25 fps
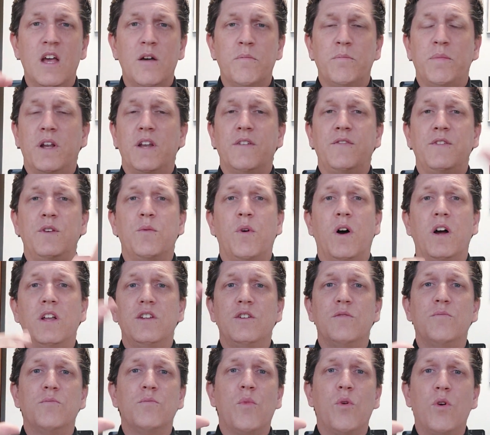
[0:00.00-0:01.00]
But if you want
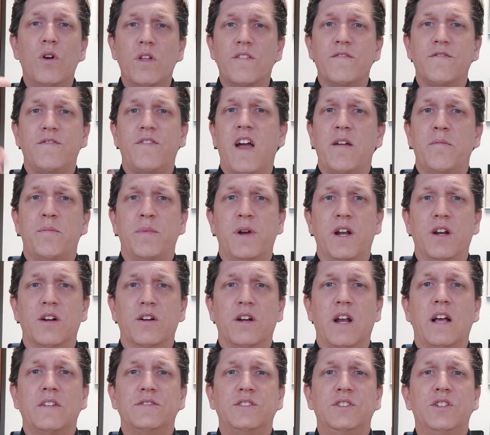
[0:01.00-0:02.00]
to do more than 5
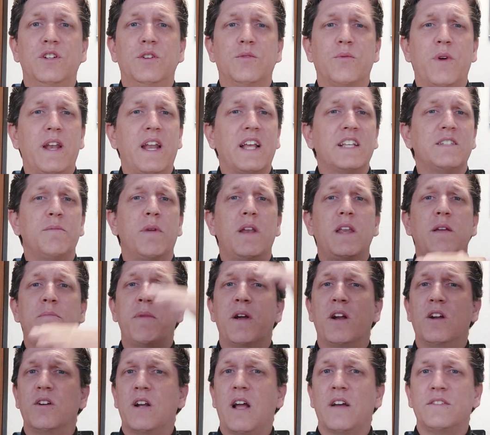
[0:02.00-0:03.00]
paragraphs, you can write as many
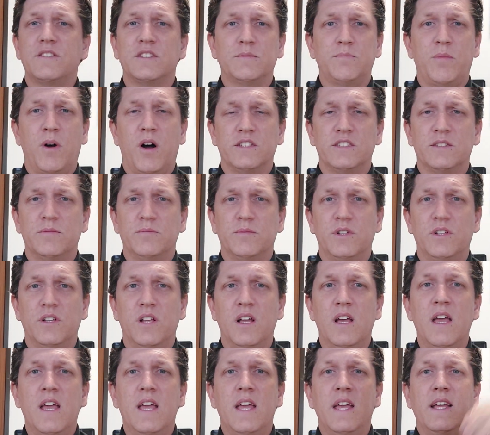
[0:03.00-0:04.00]
paragraphs as
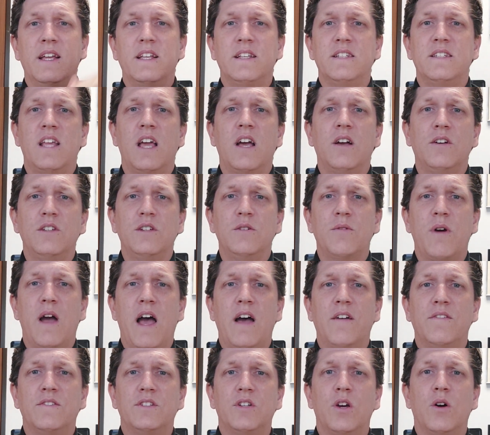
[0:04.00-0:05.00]
possible until you
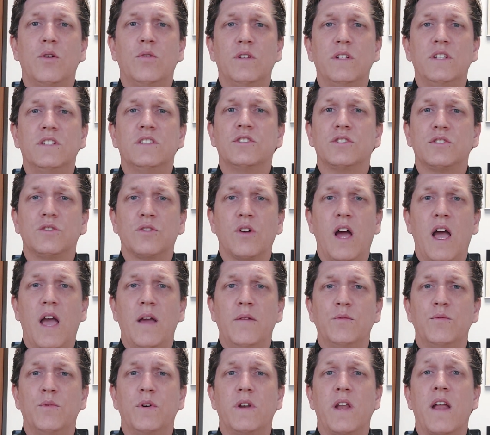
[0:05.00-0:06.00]
have totally
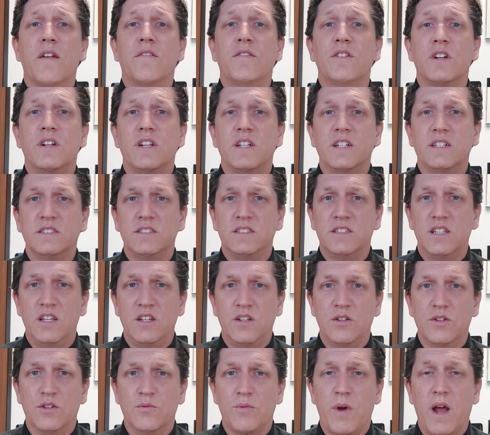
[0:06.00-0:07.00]
described whatever it is
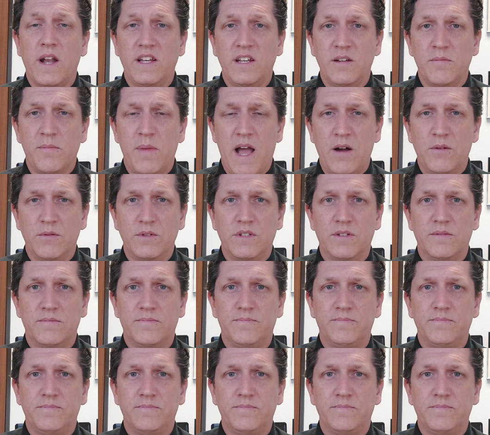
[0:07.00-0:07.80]
that you're writing about.